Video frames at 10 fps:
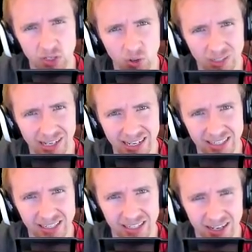a
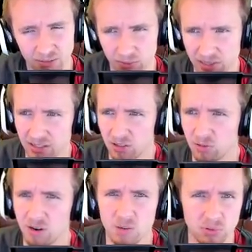godlike gun with
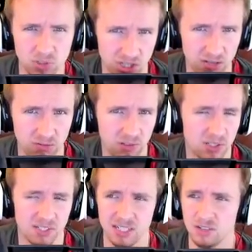incredible shell
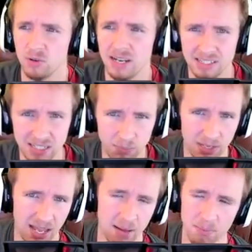velocity, great
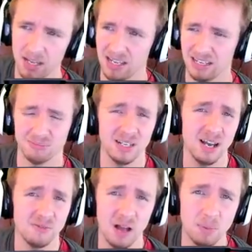DPM,
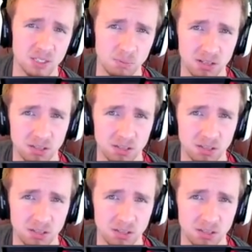enough armor to be